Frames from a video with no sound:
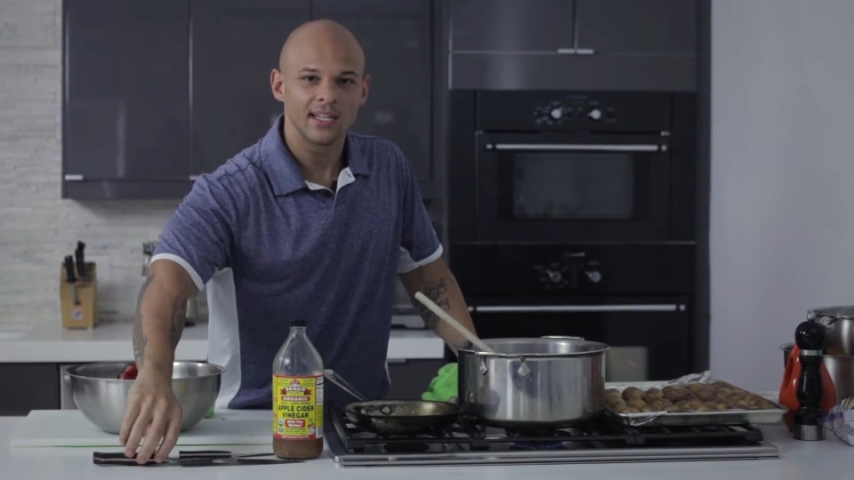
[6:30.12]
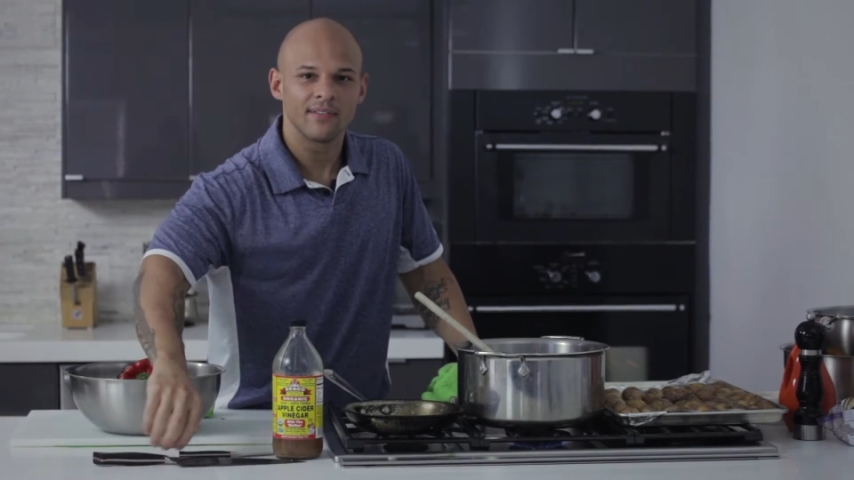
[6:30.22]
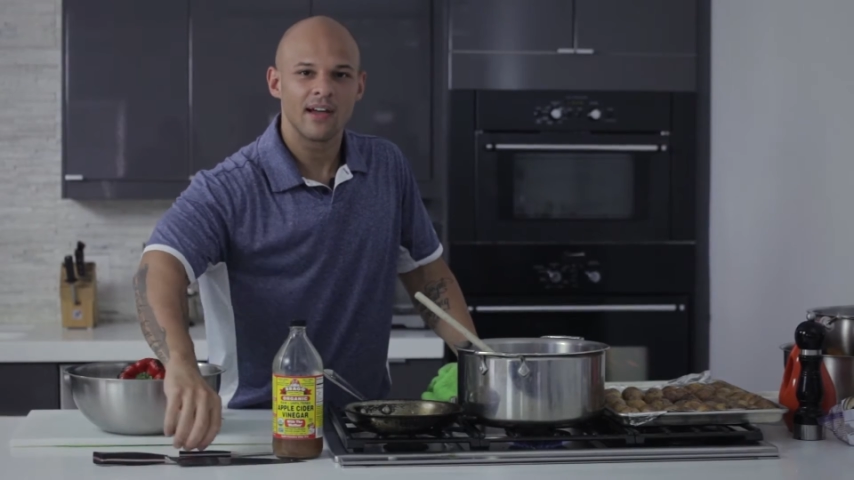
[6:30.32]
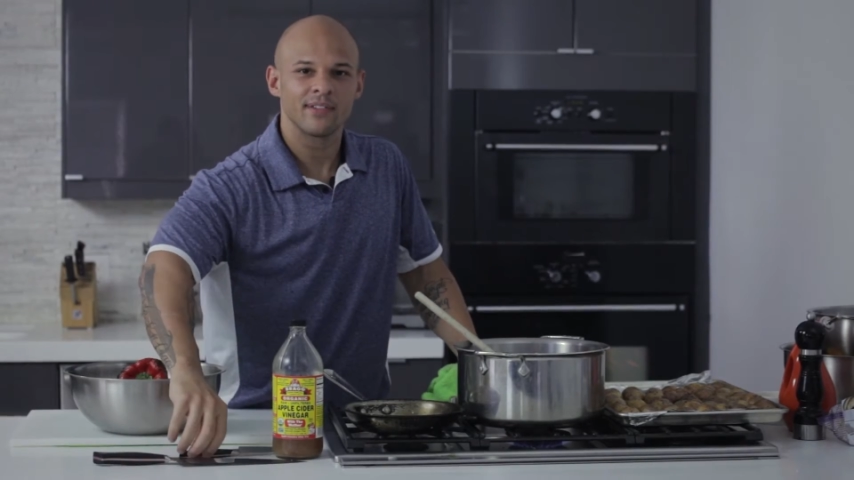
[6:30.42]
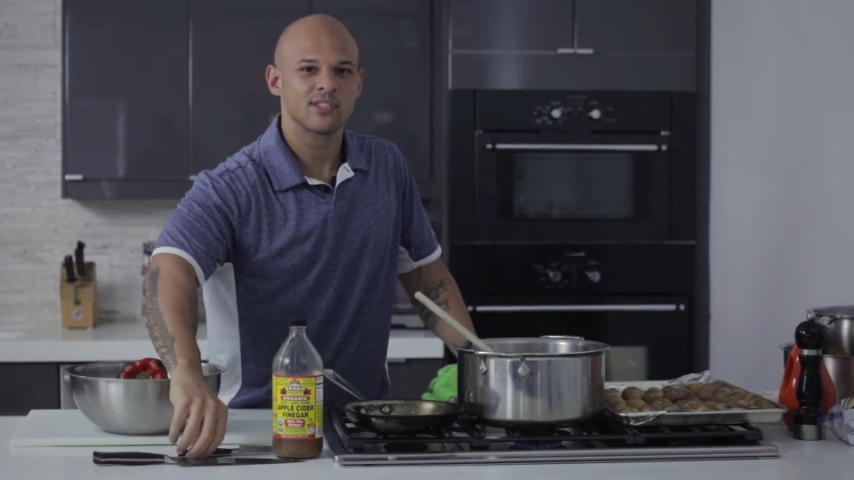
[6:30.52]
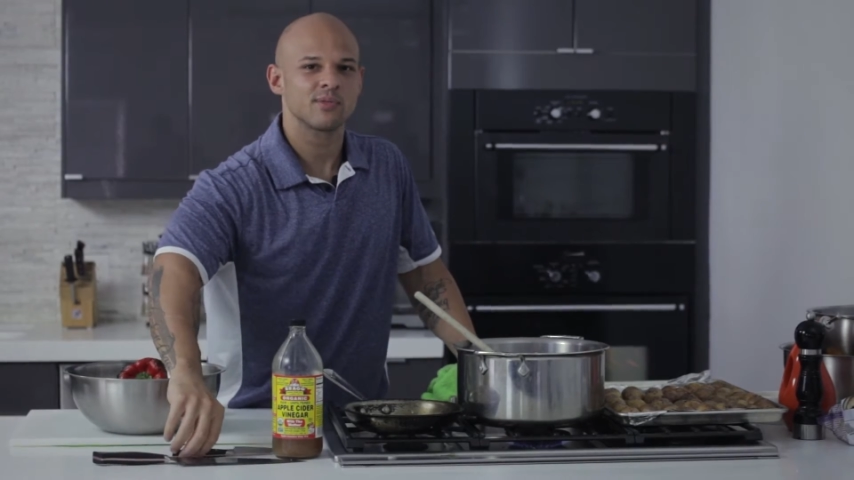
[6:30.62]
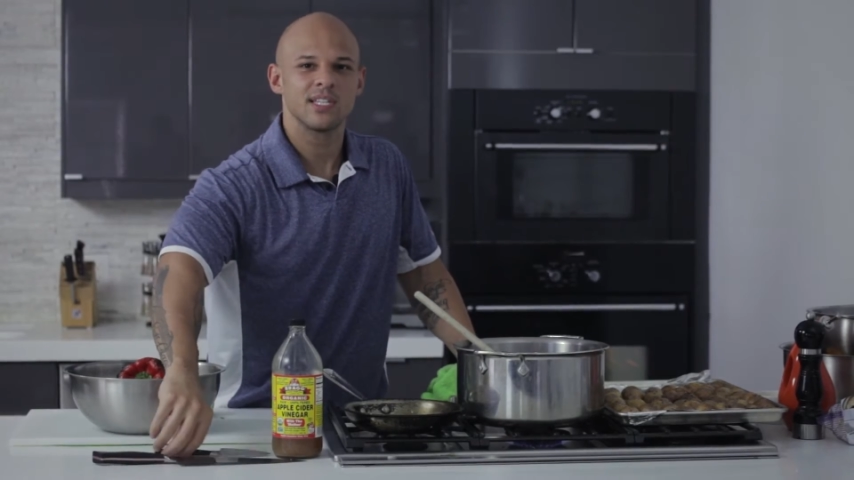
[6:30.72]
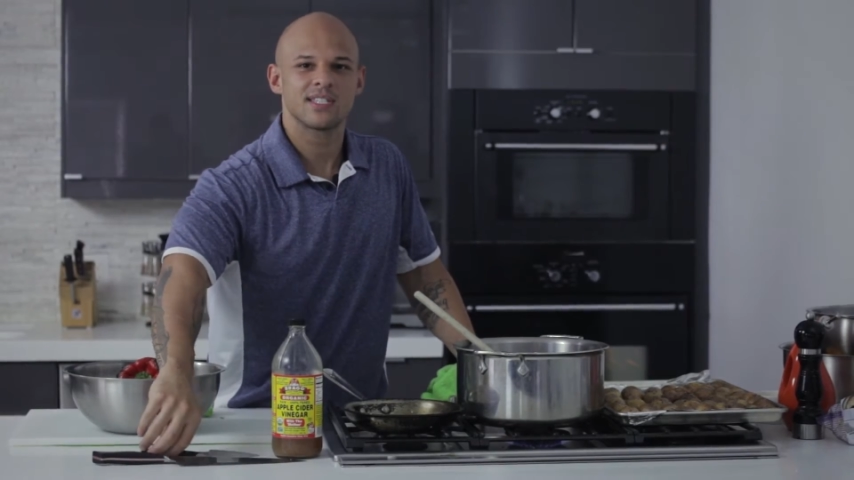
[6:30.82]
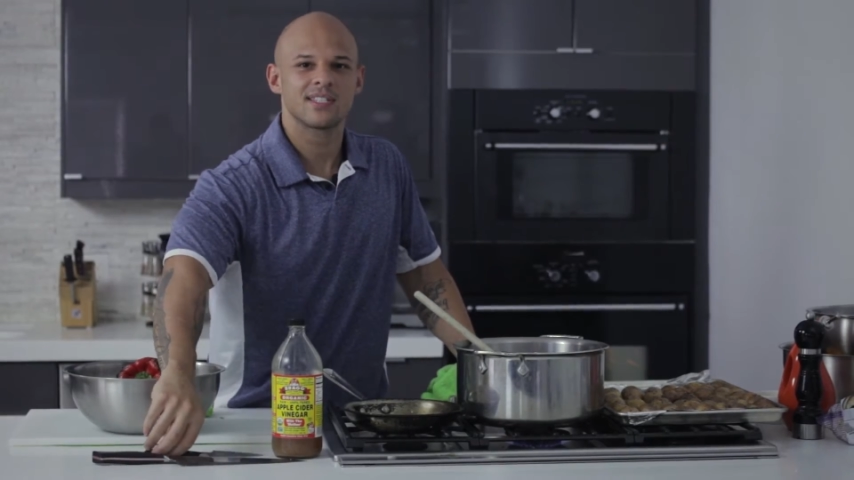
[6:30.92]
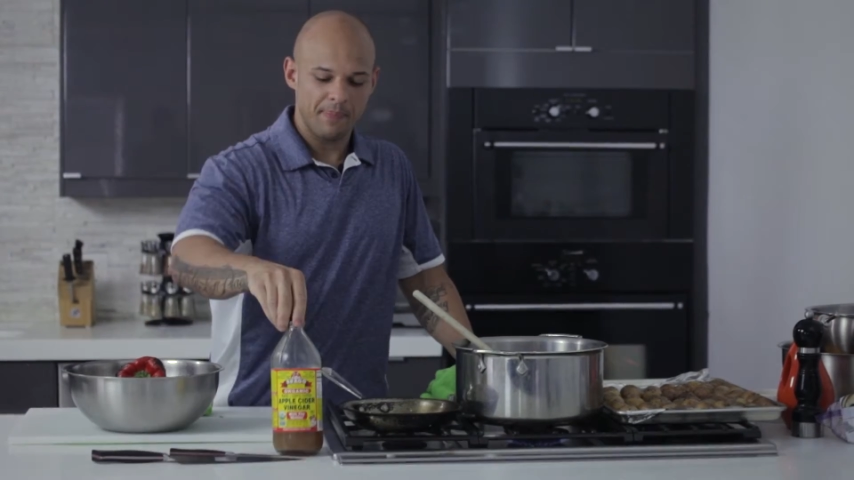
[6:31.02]
love having
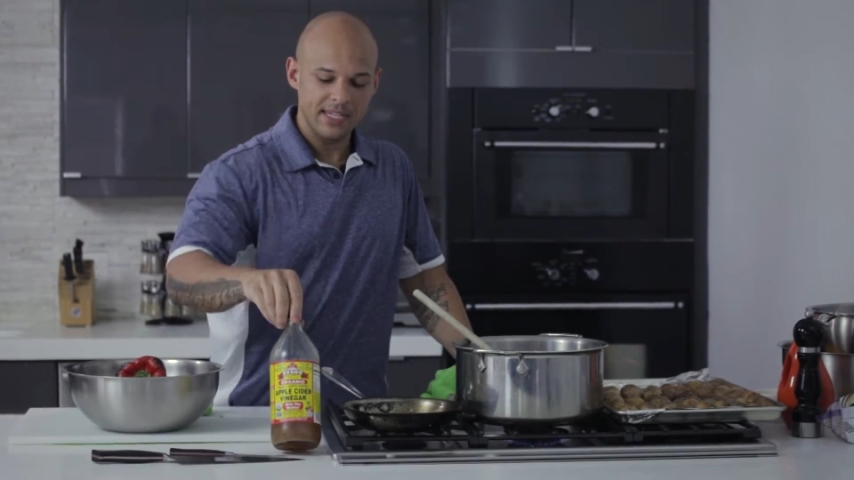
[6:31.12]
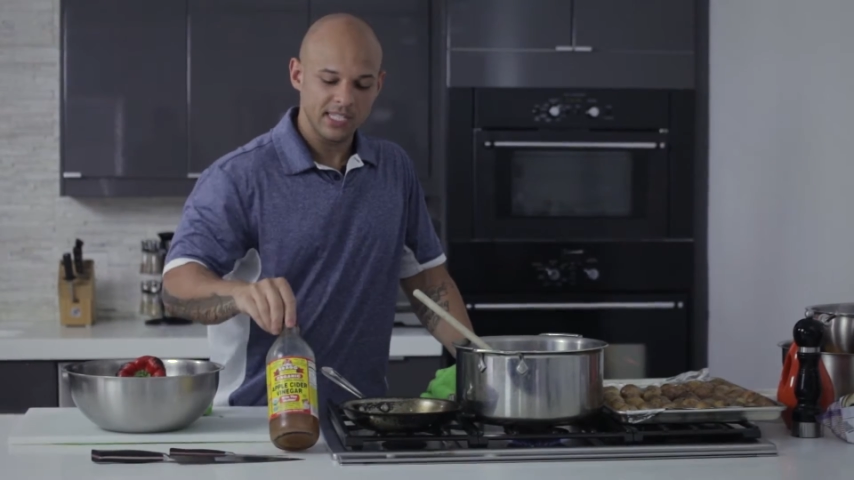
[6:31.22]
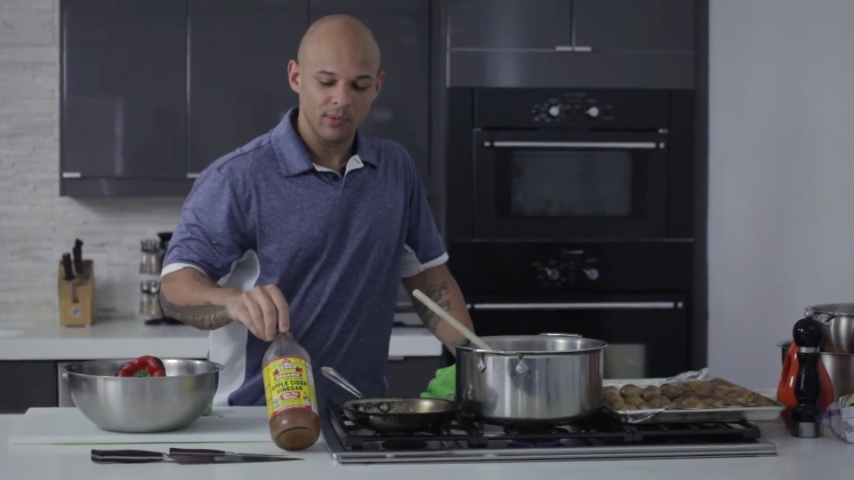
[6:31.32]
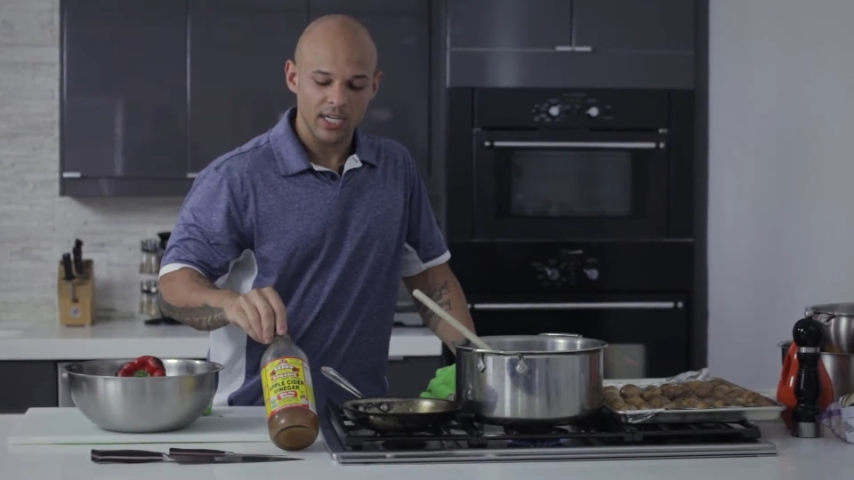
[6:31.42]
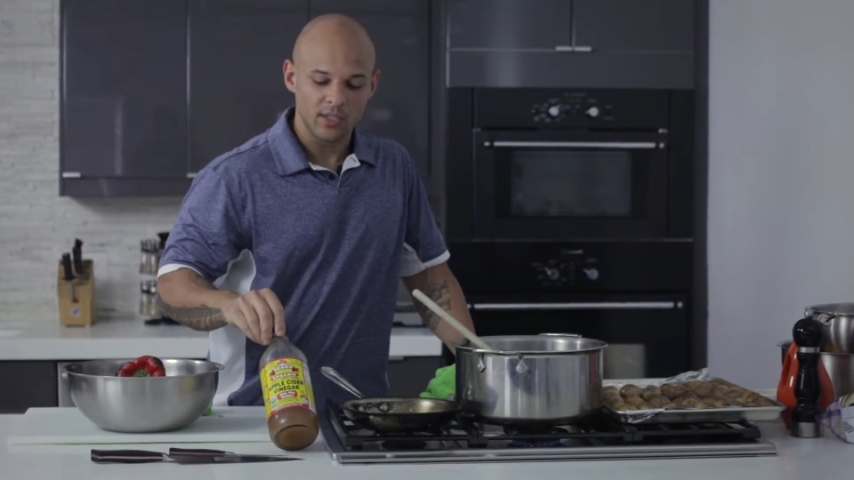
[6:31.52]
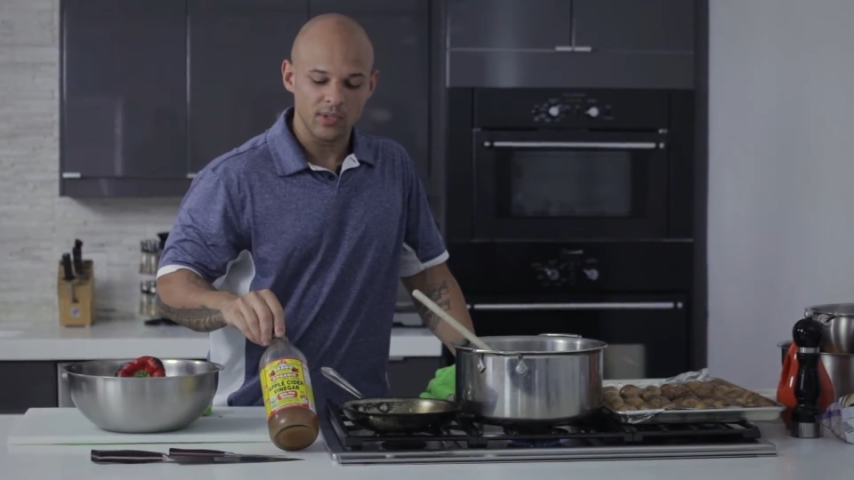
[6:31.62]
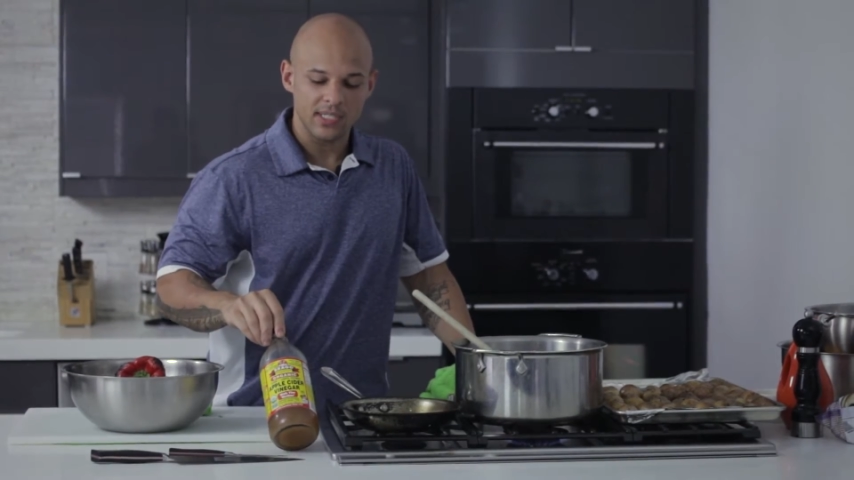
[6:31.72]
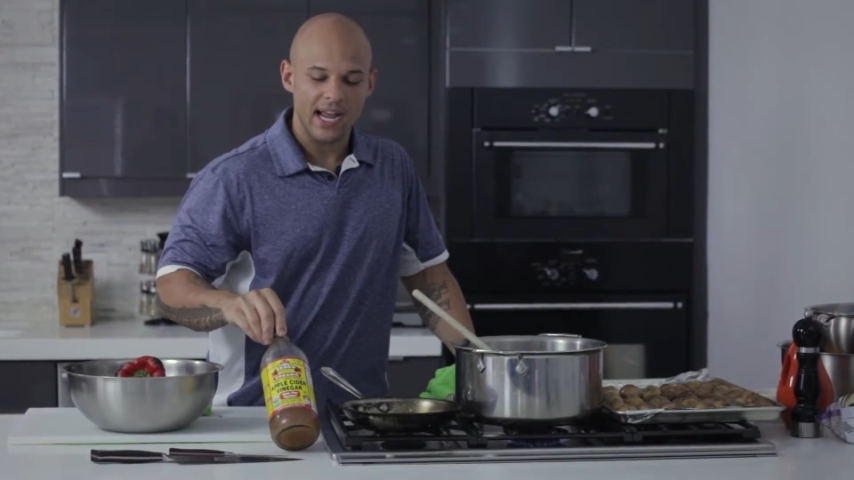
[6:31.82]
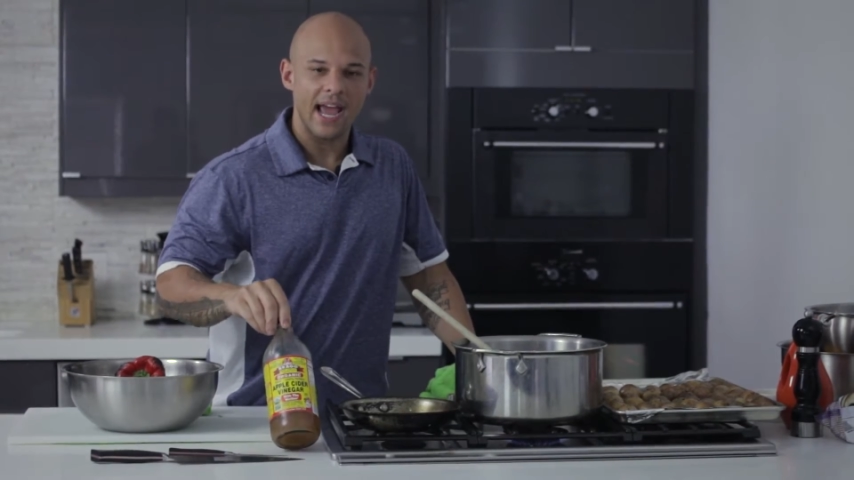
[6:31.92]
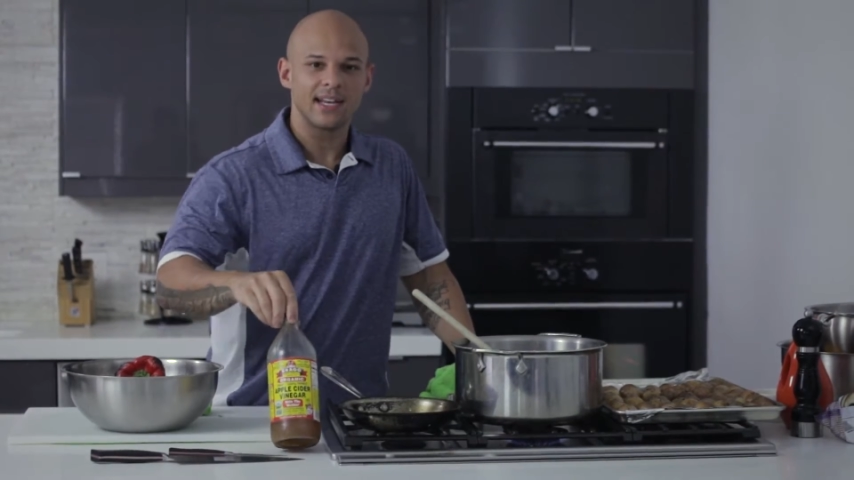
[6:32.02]
sweets. Basically what I do is
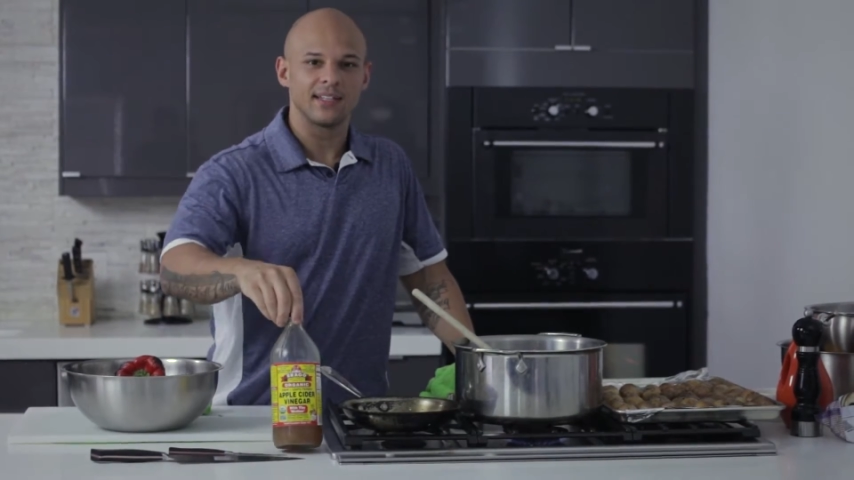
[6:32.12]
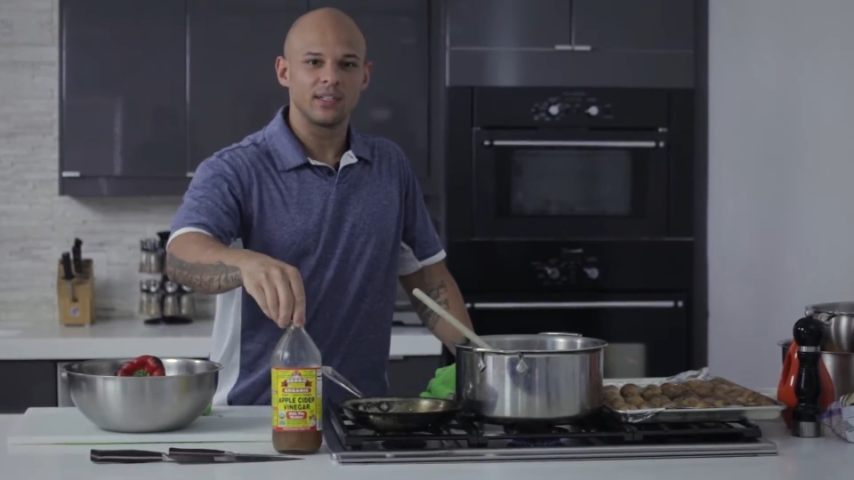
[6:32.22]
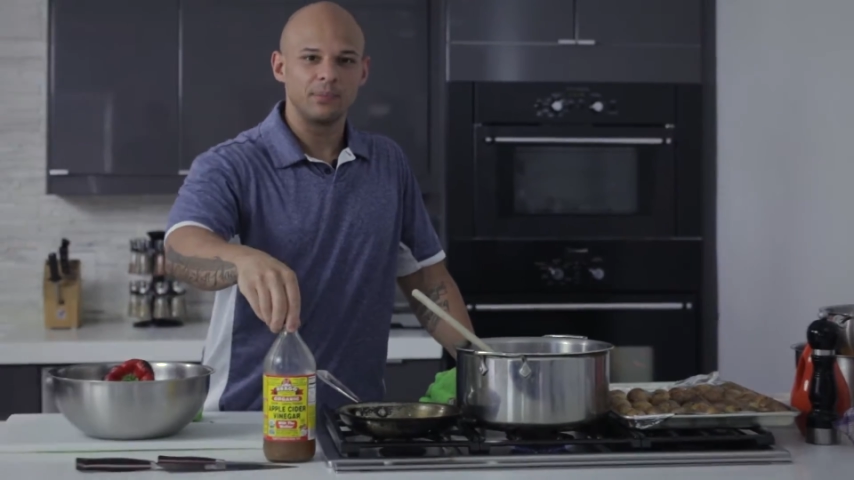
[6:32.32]
I add a little